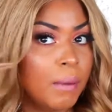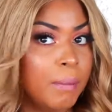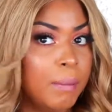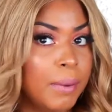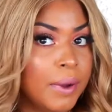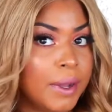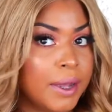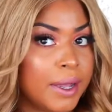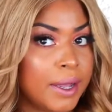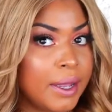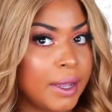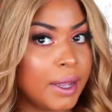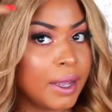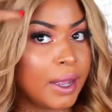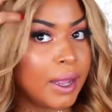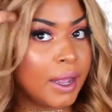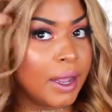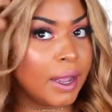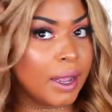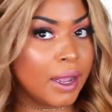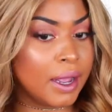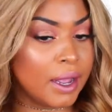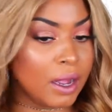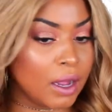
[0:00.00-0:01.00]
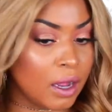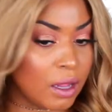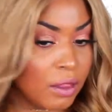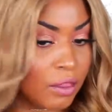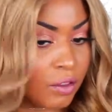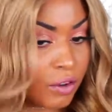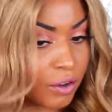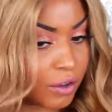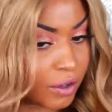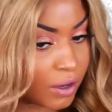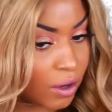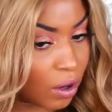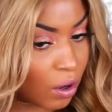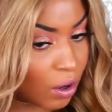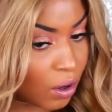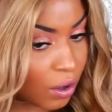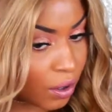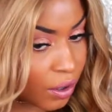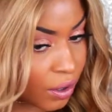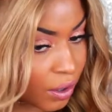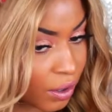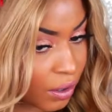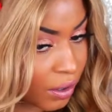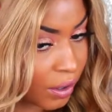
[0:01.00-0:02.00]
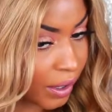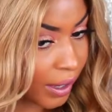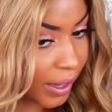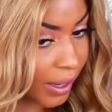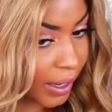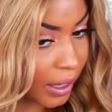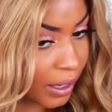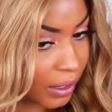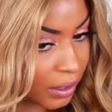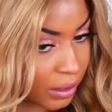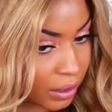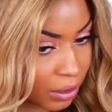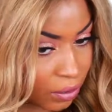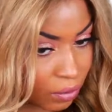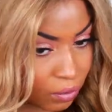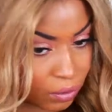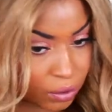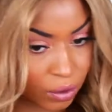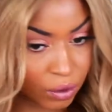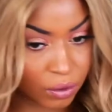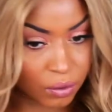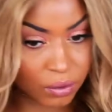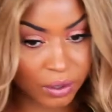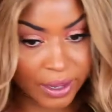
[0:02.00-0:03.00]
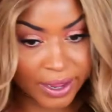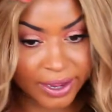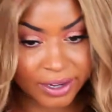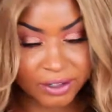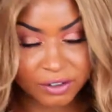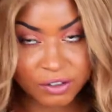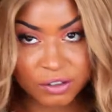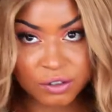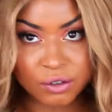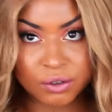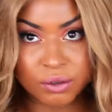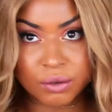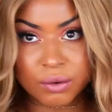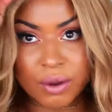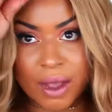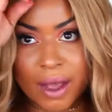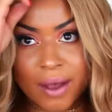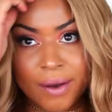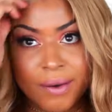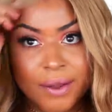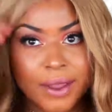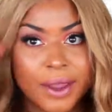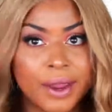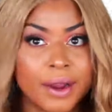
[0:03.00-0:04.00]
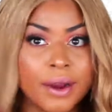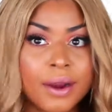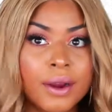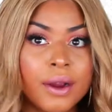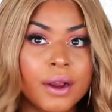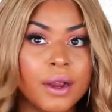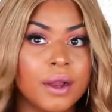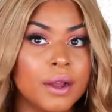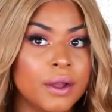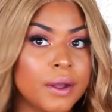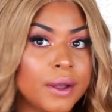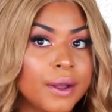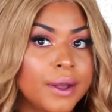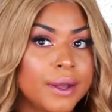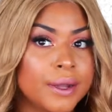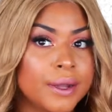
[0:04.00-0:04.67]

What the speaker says: but there are like little low lights throughout here.